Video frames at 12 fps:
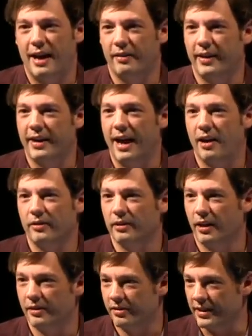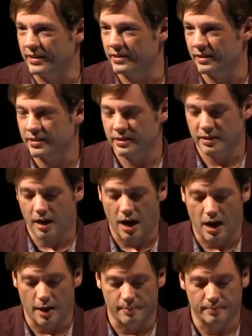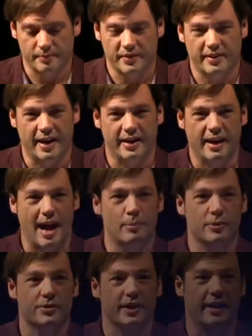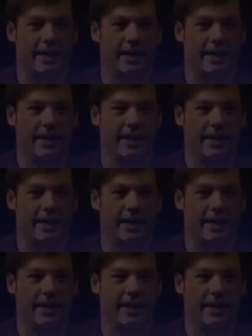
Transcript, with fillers: I laid out a thesis um, that Apple's